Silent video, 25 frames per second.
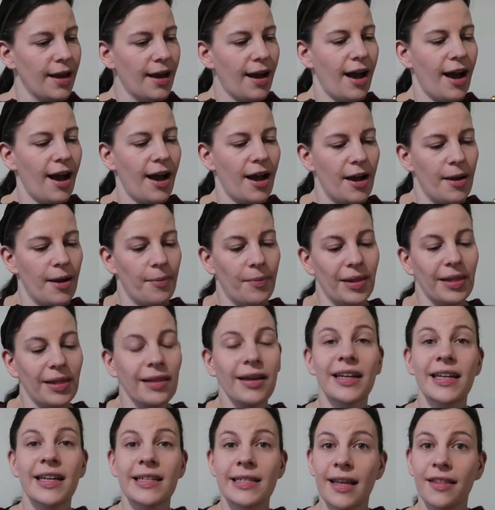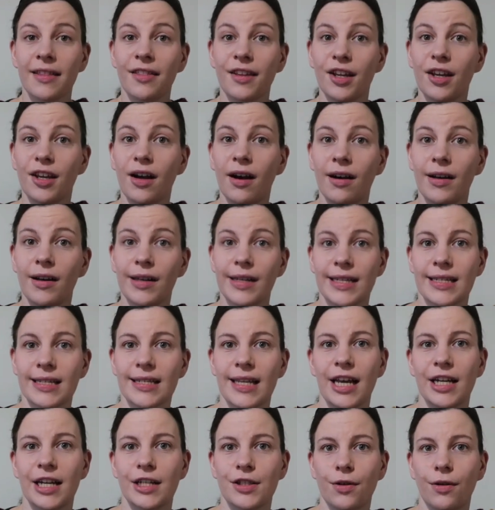Like I said, the yarn is
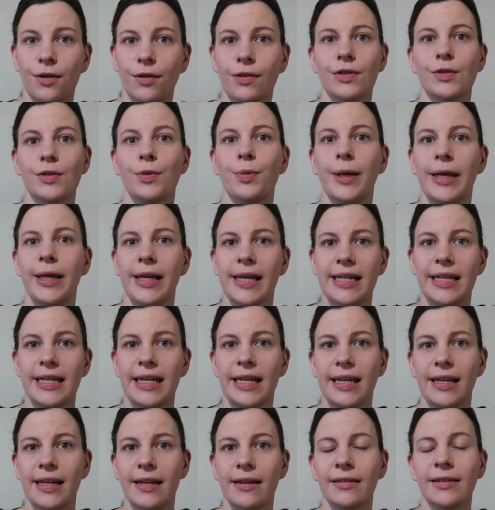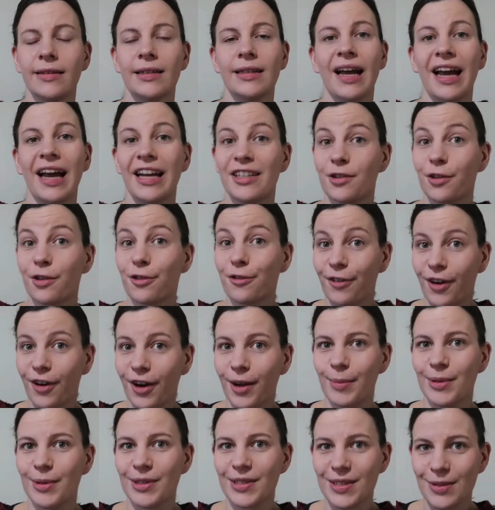Hedgehog Tweedy, Hedgehog
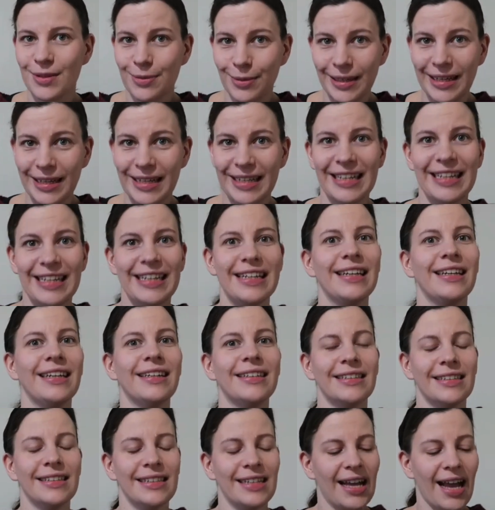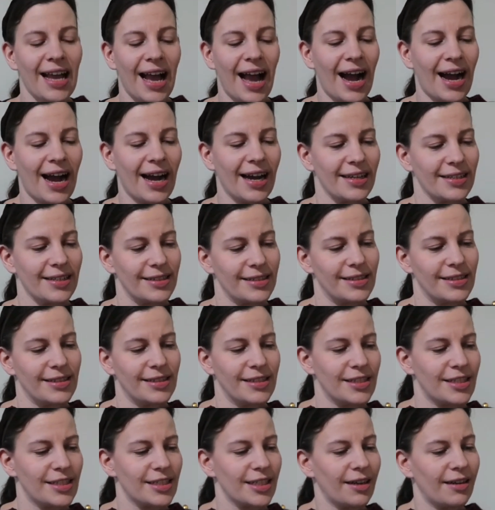Fibres Tweedy,
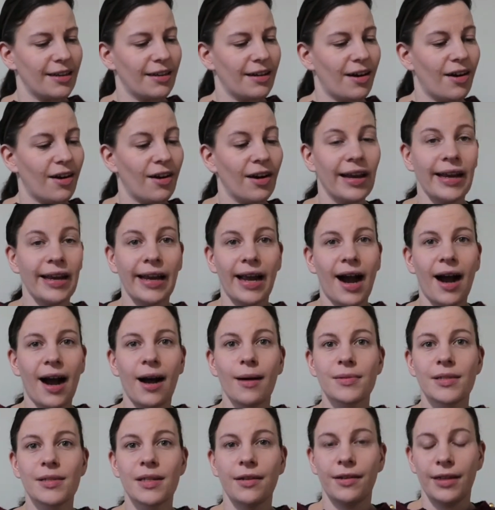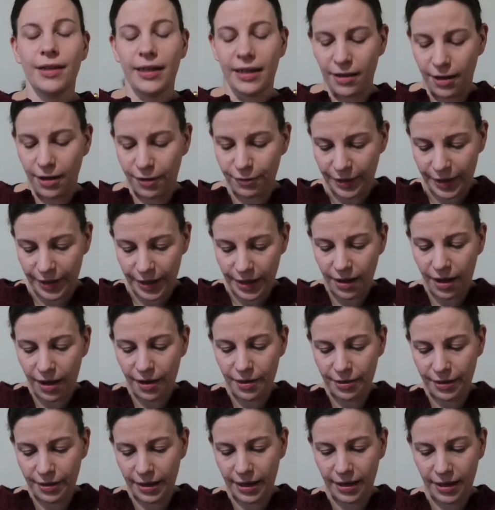and I absolutely love it. I
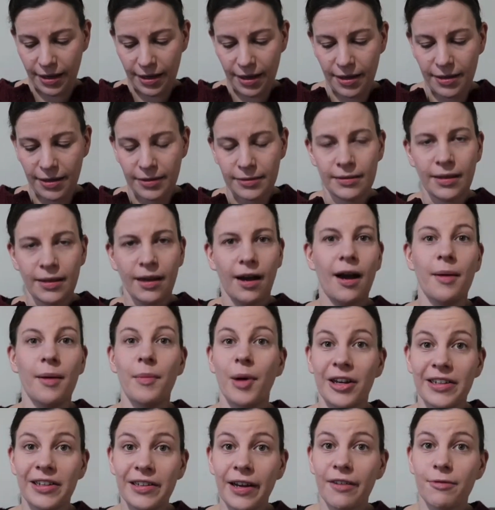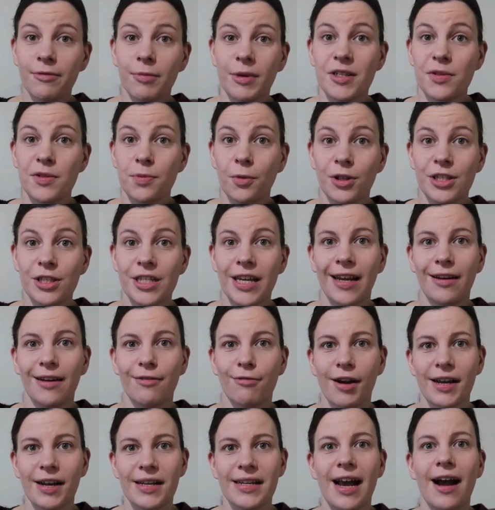think I don't have my swatch here
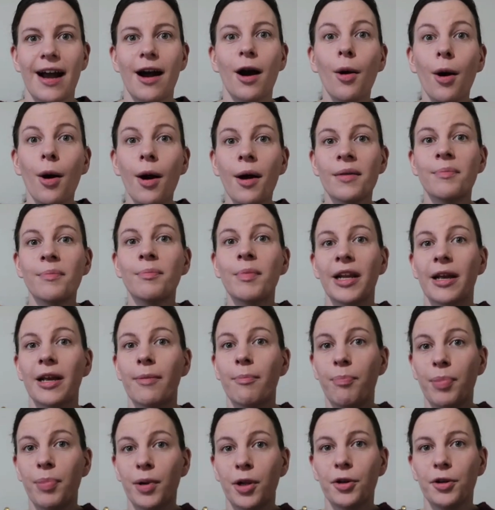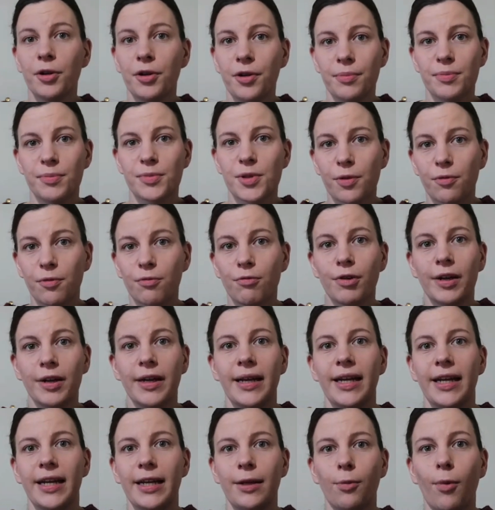right now, but it blooms
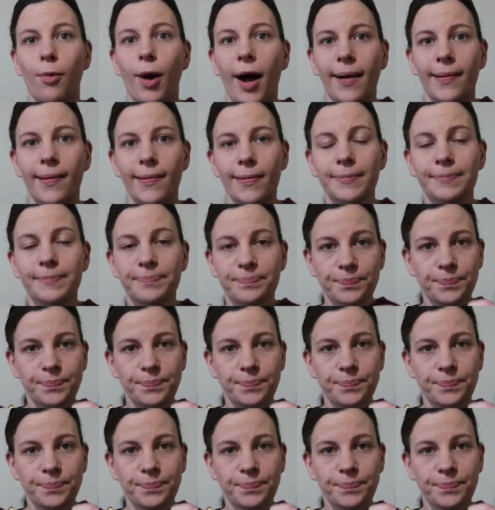really well.